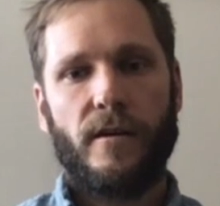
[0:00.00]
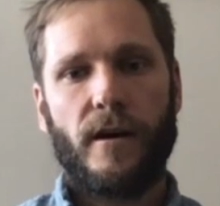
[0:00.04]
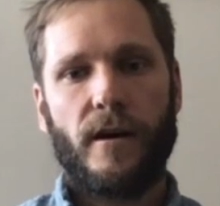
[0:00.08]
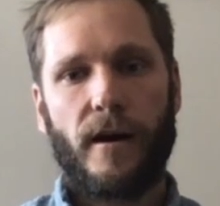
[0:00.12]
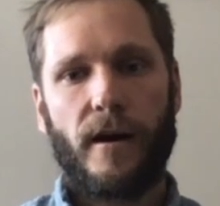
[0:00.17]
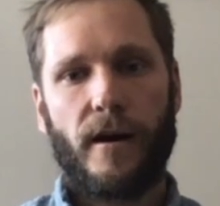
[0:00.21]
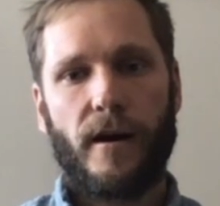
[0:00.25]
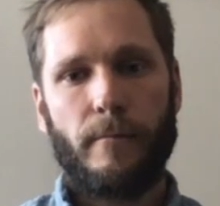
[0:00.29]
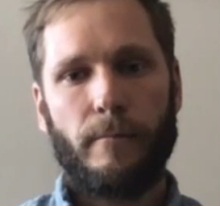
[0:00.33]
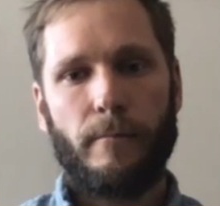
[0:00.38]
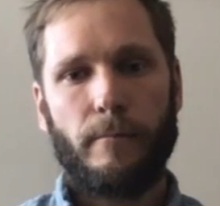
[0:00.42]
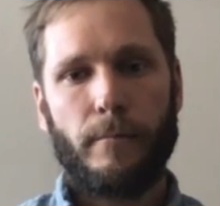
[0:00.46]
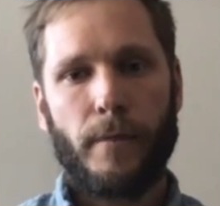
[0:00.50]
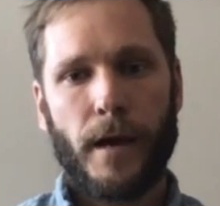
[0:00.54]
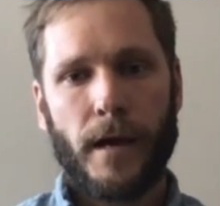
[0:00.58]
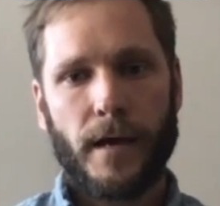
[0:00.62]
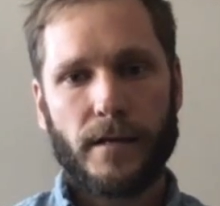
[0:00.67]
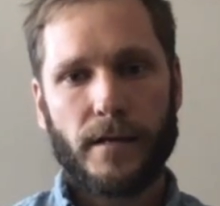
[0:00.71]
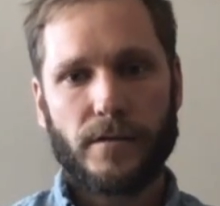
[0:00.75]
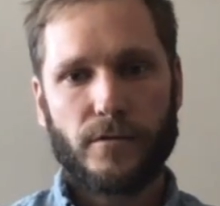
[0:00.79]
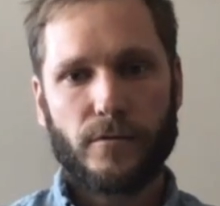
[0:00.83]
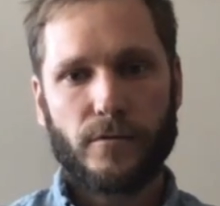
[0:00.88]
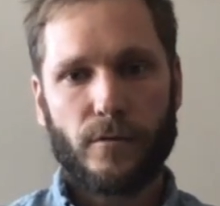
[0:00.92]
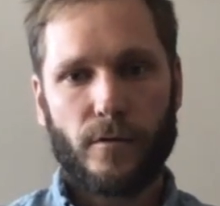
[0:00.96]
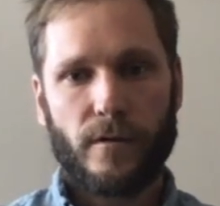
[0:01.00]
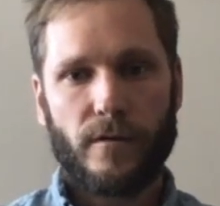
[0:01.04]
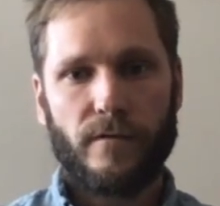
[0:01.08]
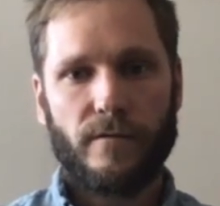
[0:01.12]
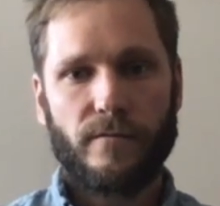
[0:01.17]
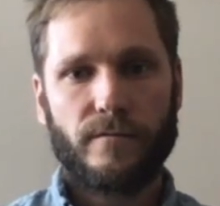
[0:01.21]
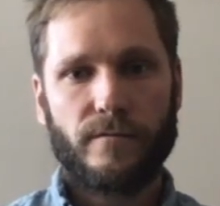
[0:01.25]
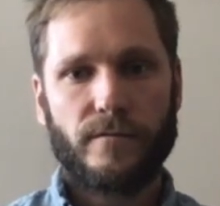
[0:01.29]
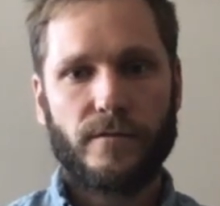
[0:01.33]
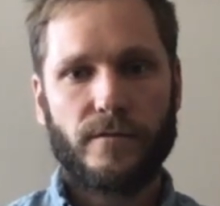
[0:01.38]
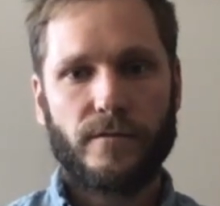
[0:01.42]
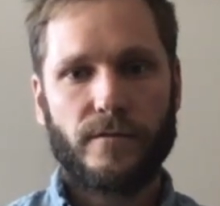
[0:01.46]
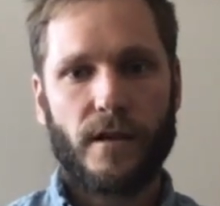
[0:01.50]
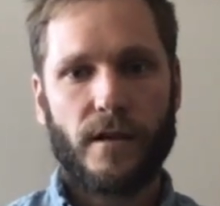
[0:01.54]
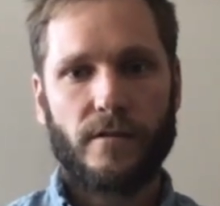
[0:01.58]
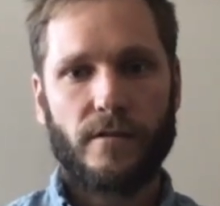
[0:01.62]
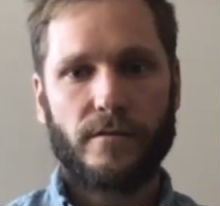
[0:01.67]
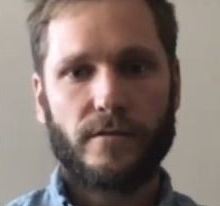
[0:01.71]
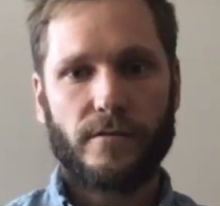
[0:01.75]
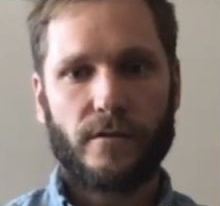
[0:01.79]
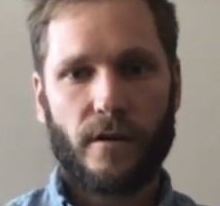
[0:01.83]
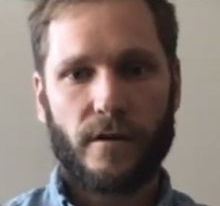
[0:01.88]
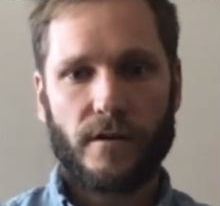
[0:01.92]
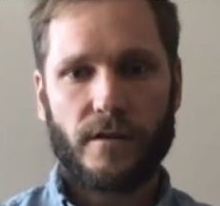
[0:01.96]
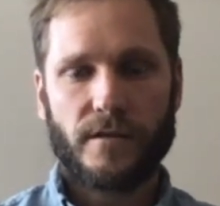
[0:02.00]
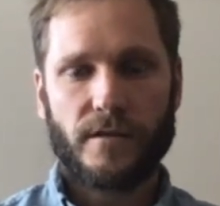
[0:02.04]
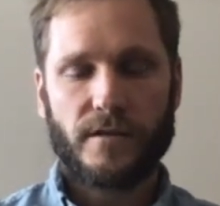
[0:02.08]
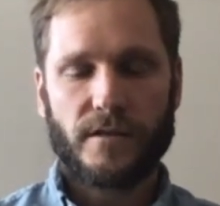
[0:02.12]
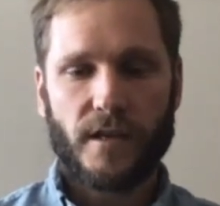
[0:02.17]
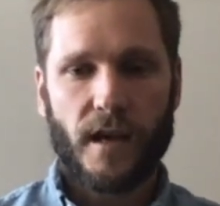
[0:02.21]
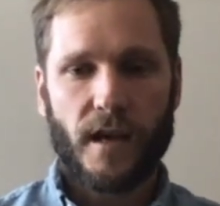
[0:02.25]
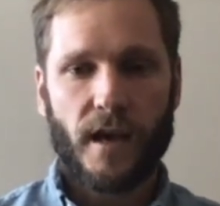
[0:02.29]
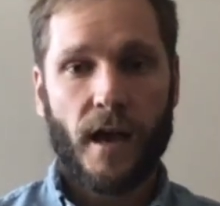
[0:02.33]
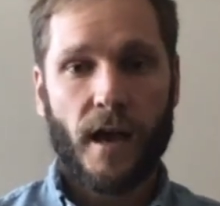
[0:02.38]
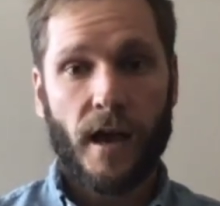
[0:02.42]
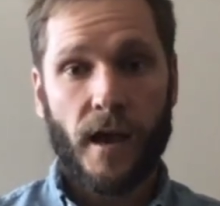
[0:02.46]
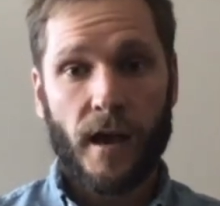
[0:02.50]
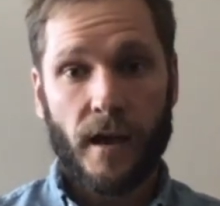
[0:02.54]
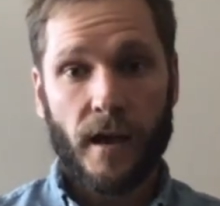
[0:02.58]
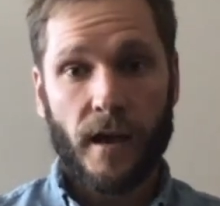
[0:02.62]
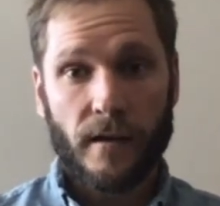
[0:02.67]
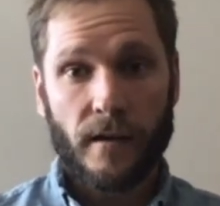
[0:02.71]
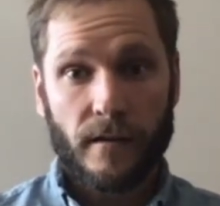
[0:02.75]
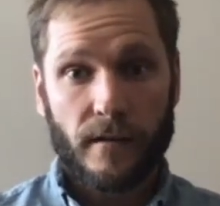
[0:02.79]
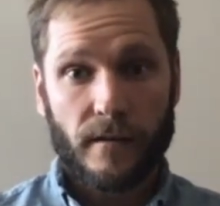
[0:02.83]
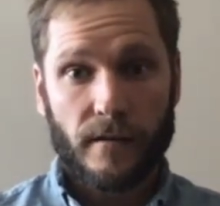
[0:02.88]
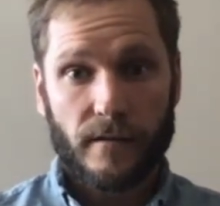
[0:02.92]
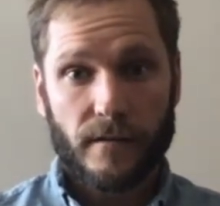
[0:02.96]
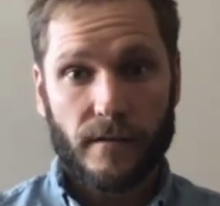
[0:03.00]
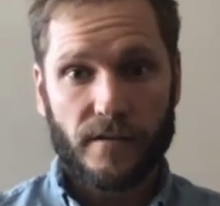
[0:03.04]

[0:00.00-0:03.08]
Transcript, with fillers: um, banks sort of set, started to say, hey,